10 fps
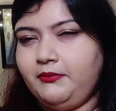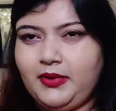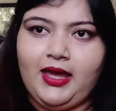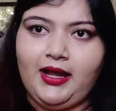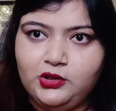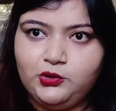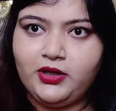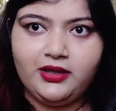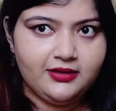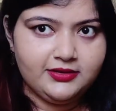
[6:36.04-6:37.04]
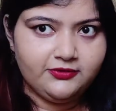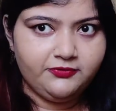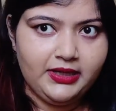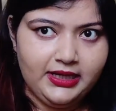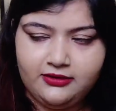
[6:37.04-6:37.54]
Maybe, yeah, 2 because
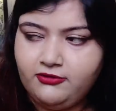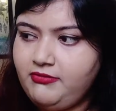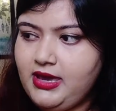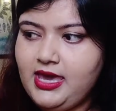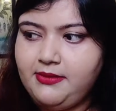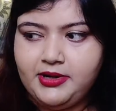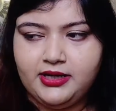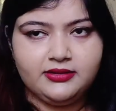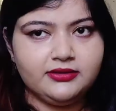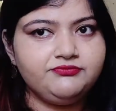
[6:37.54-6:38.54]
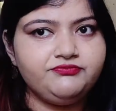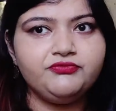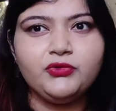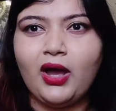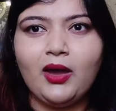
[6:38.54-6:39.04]
of my length of my hair. But
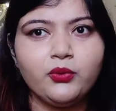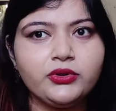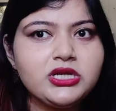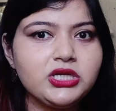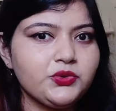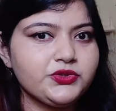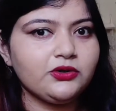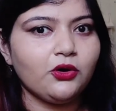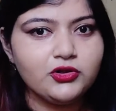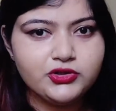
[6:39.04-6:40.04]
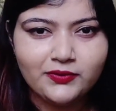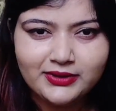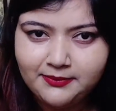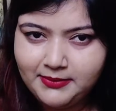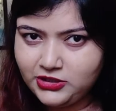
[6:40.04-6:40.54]
no, I wouldn't use it. Also,
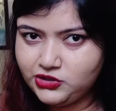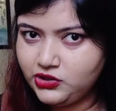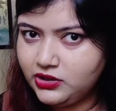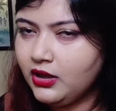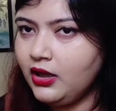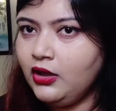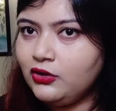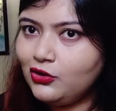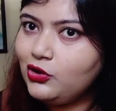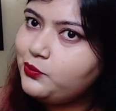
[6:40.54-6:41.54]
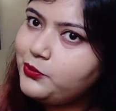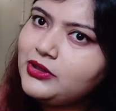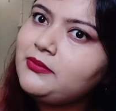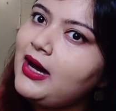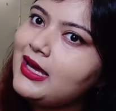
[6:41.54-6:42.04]
when they mention, so you
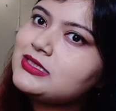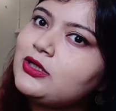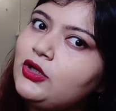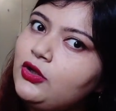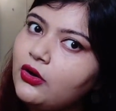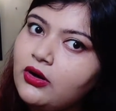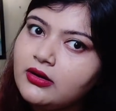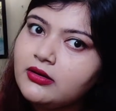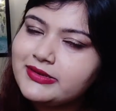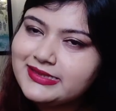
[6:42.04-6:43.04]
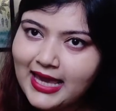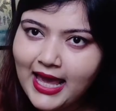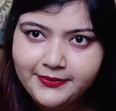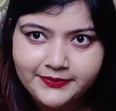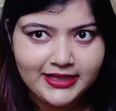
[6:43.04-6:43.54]
put a mask on your
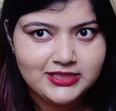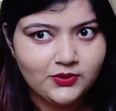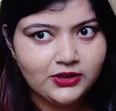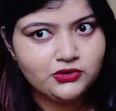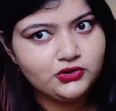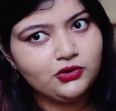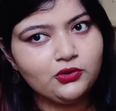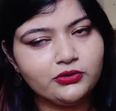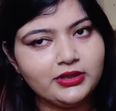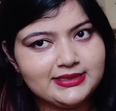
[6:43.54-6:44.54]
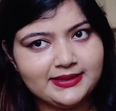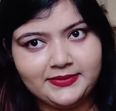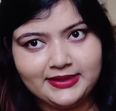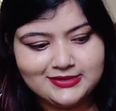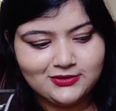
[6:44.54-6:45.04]
scalp, that's when you should know that
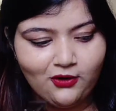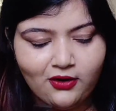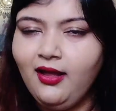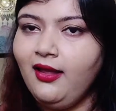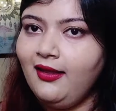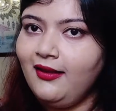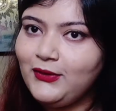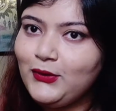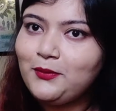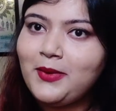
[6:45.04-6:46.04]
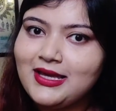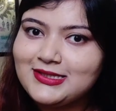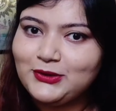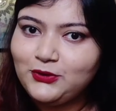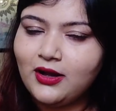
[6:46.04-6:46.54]
something is wrong. No
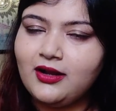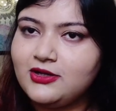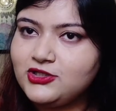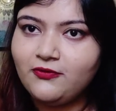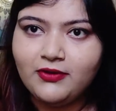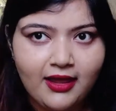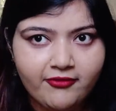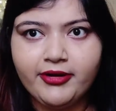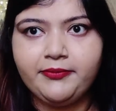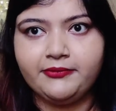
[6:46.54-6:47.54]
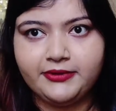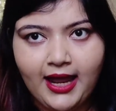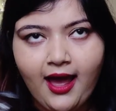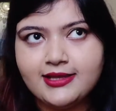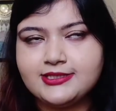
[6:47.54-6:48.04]
mask or no conditioner will ever
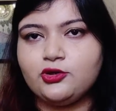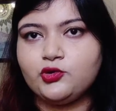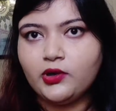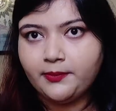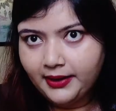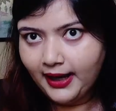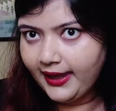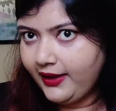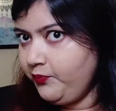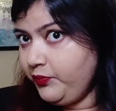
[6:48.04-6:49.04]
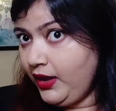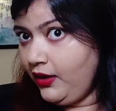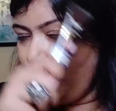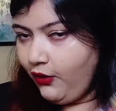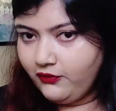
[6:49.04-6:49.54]
ask you to apply
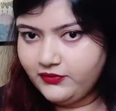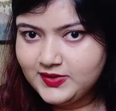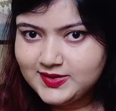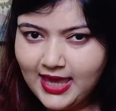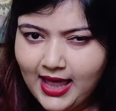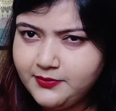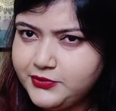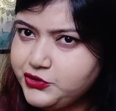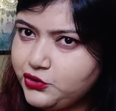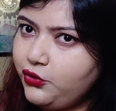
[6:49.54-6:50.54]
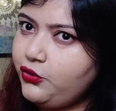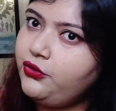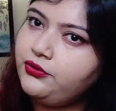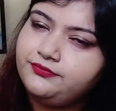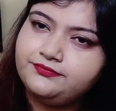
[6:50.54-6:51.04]
on the scalp.
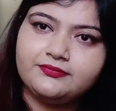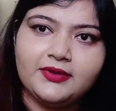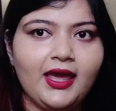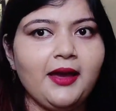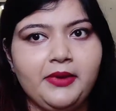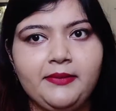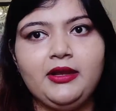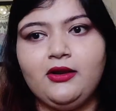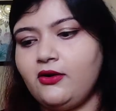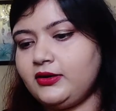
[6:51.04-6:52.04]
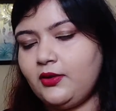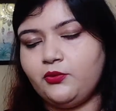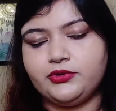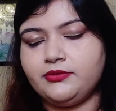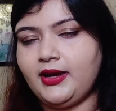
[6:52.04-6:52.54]
So yeah, maybe not. I
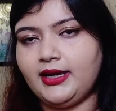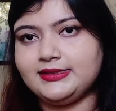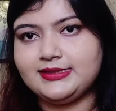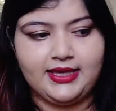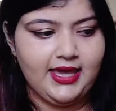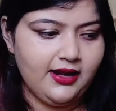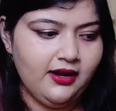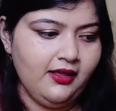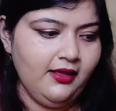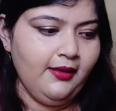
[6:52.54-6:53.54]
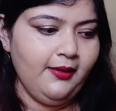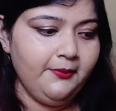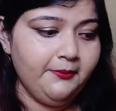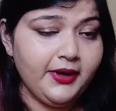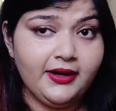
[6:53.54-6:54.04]
wouldn't buy this again.
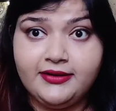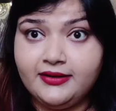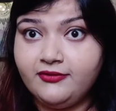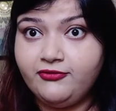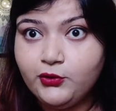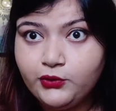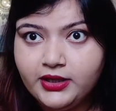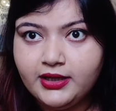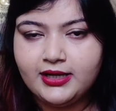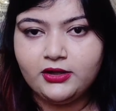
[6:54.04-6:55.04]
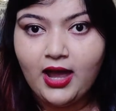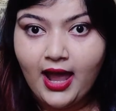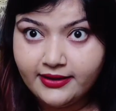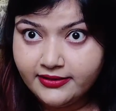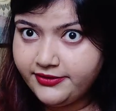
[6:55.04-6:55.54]
But if you did and you
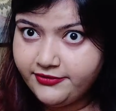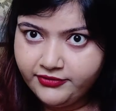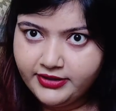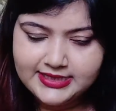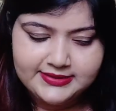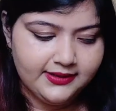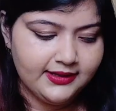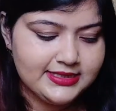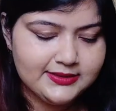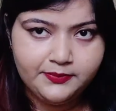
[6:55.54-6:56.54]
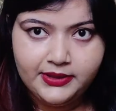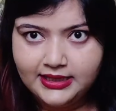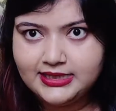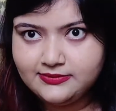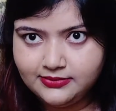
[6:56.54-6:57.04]
had a different experience,
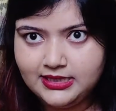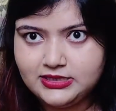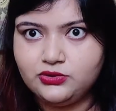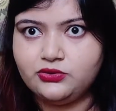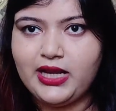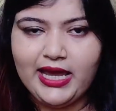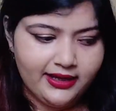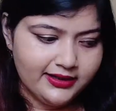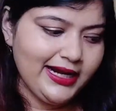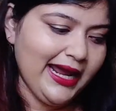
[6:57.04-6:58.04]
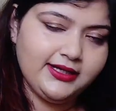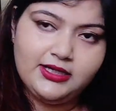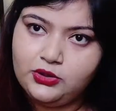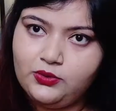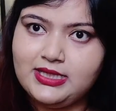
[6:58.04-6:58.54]
please, please do write
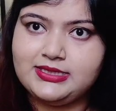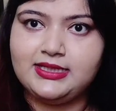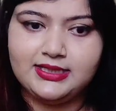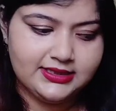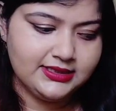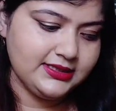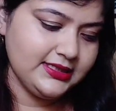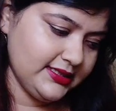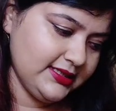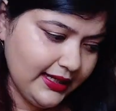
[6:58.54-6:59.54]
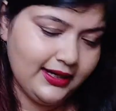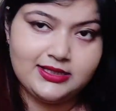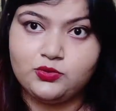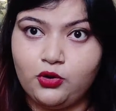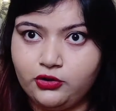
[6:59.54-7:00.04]
into us and tell
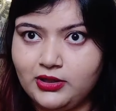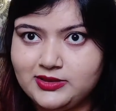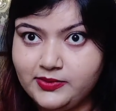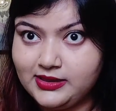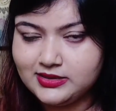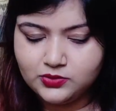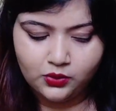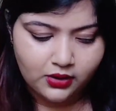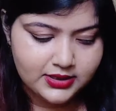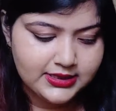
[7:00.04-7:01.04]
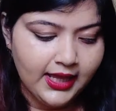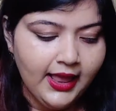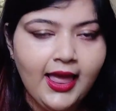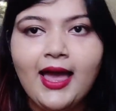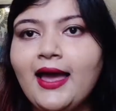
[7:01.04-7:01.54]
us what your experience
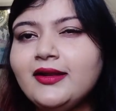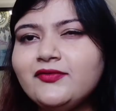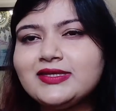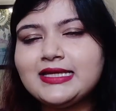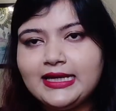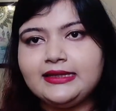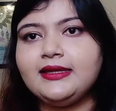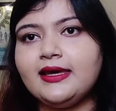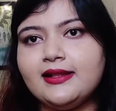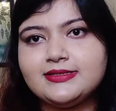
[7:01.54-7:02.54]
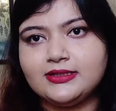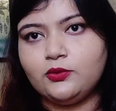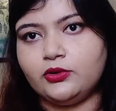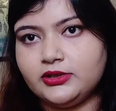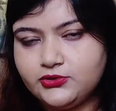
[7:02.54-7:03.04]
was. And if there's anything else that
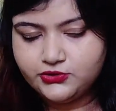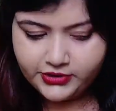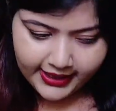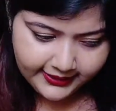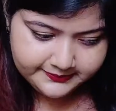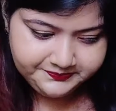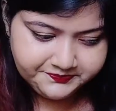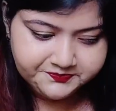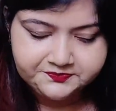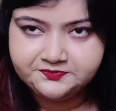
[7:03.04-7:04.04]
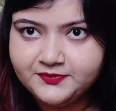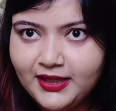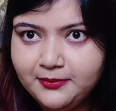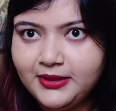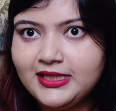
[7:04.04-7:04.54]
you want us to try,
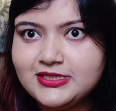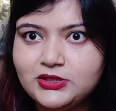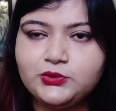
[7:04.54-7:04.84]
please